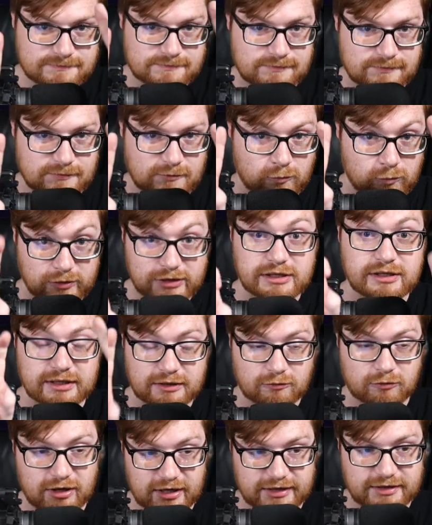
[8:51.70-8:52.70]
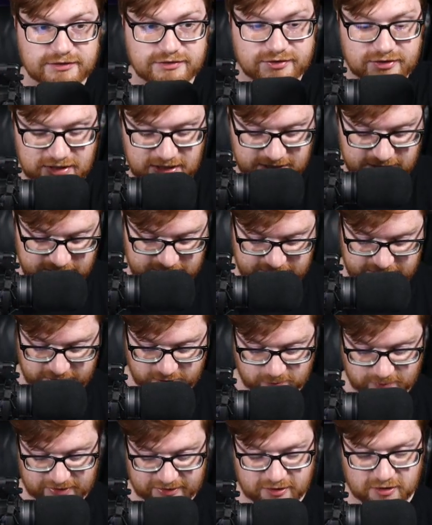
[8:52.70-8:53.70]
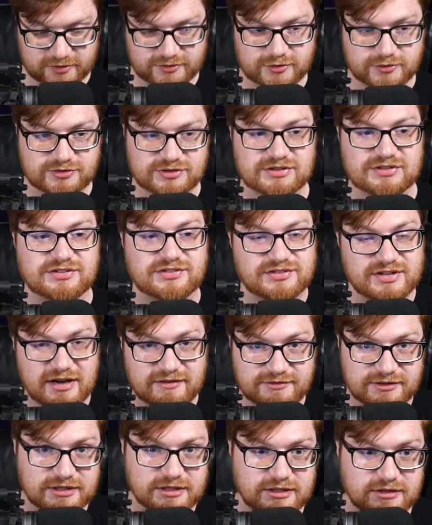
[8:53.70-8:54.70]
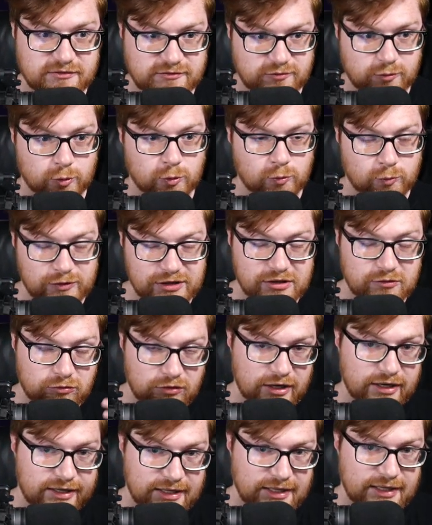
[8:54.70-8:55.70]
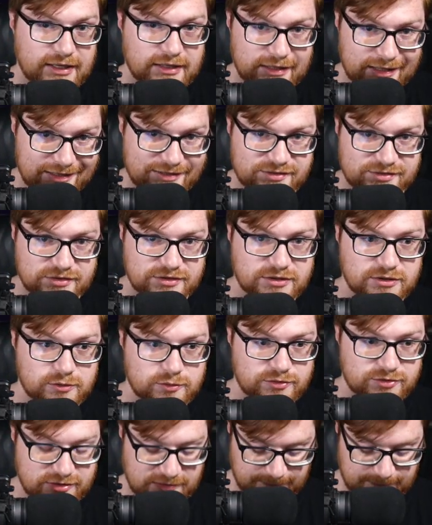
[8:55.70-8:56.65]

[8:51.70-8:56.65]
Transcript: read and write, And you might also see 7 for read, write, and execute.